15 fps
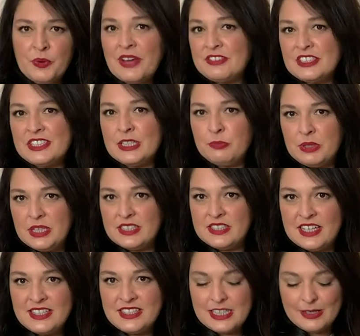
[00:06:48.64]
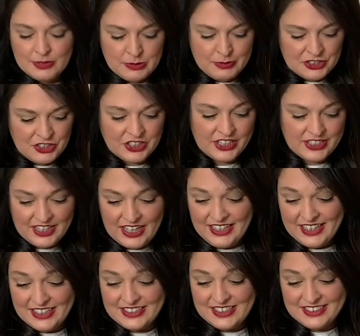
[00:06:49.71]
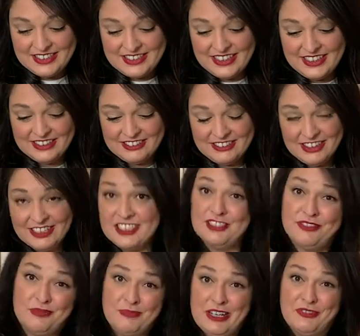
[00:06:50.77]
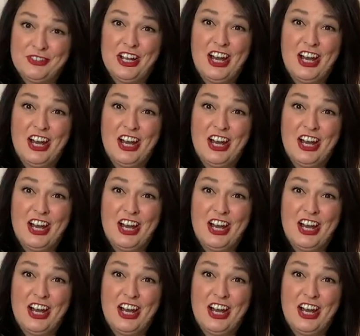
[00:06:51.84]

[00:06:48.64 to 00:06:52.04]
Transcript: We have to see oh. Peet taste them, especially because I can't taste it because they're made for